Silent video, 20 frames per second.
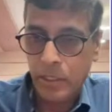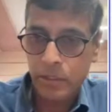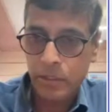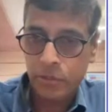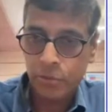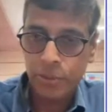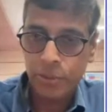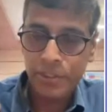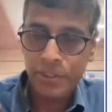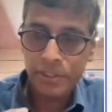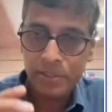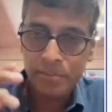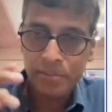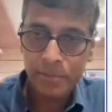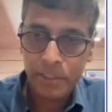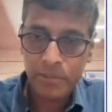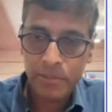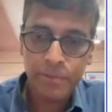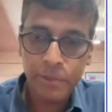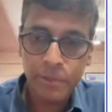So it is
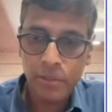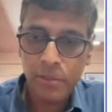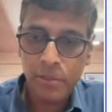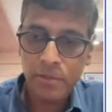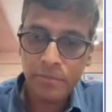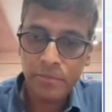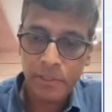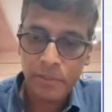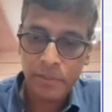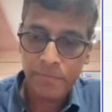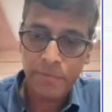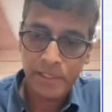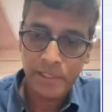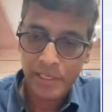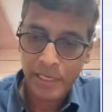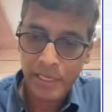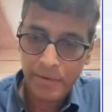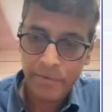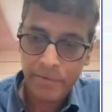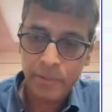much beyond what we are
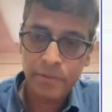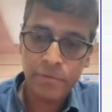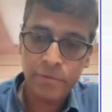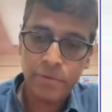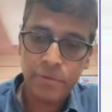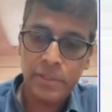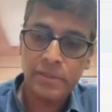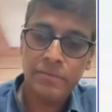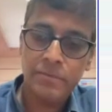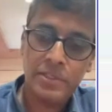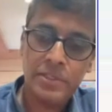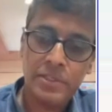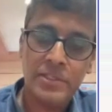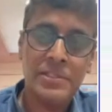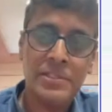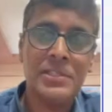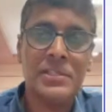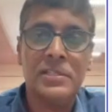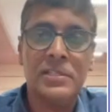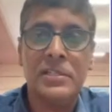having today, which
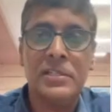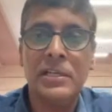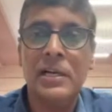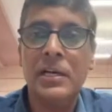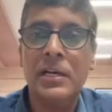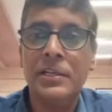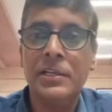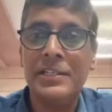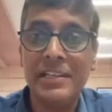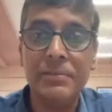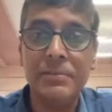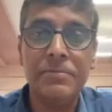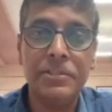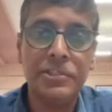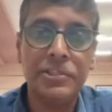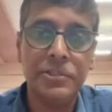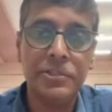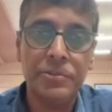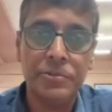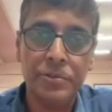is
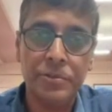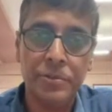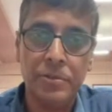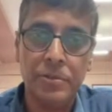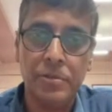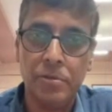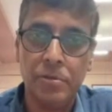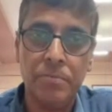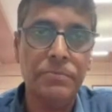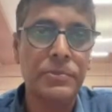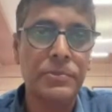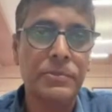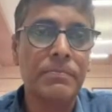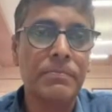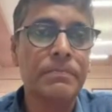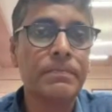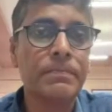television to your homes.